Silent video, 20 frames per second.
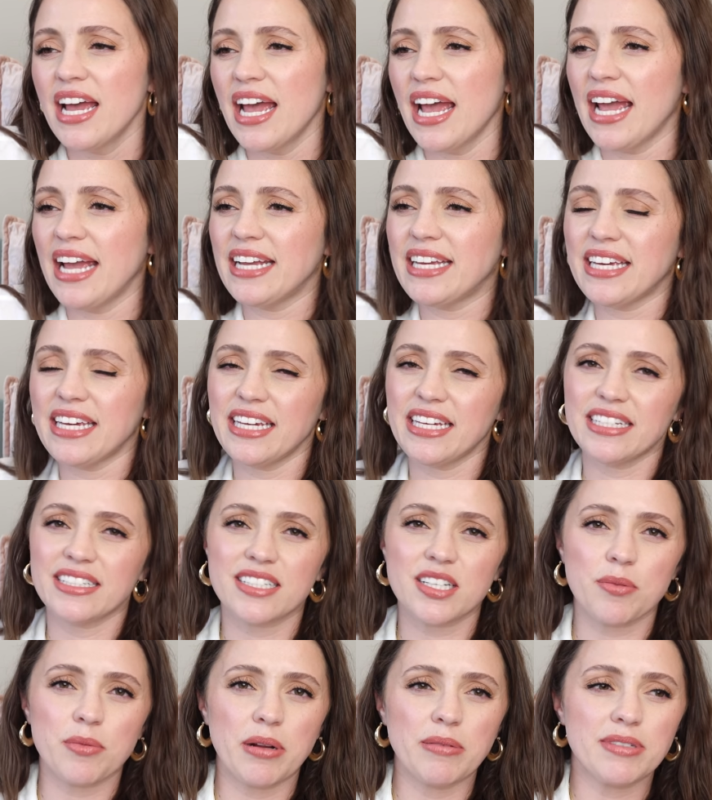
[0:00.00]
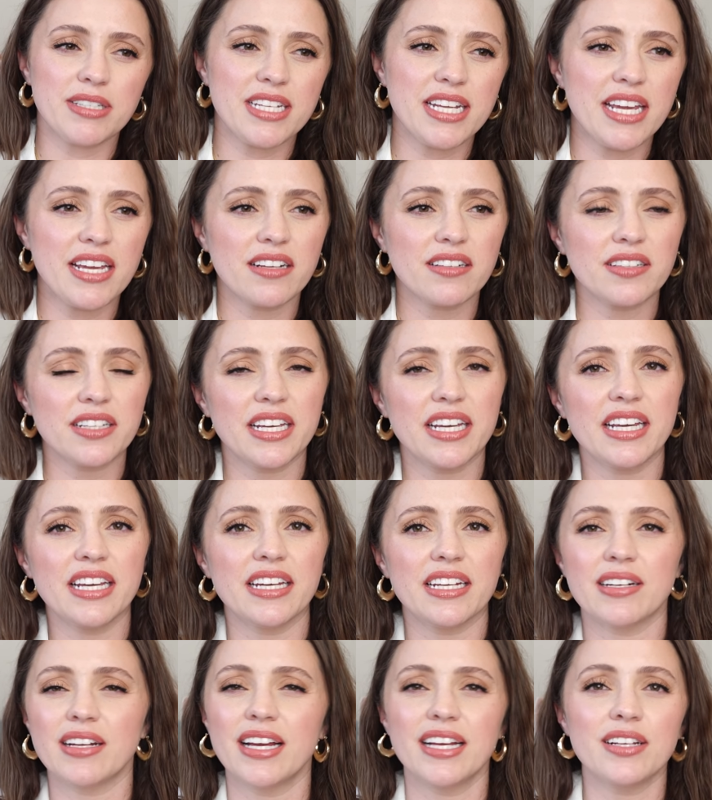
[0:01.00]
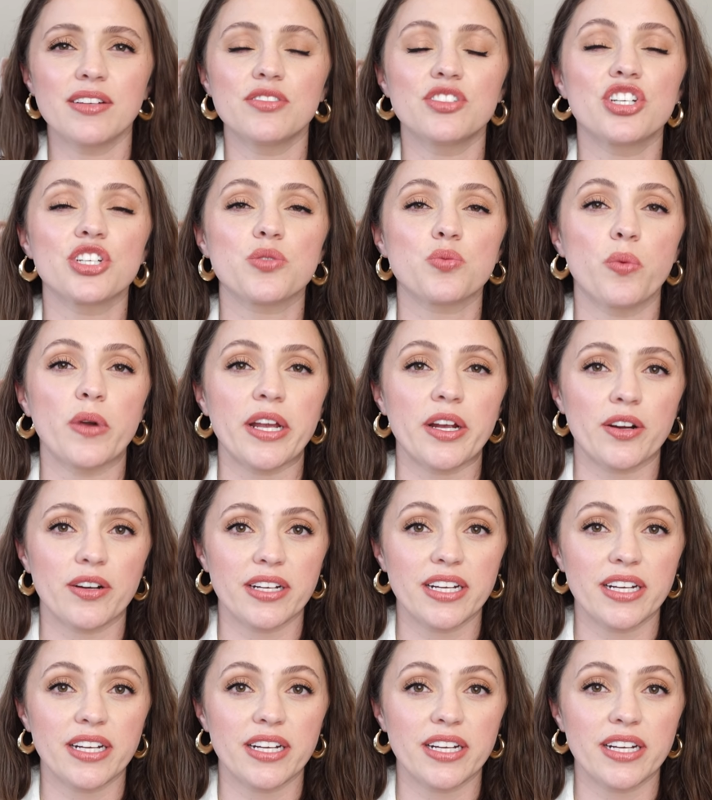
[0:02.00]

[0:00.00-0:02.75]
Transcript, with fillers: achy and sometimes tingly and it, just weird.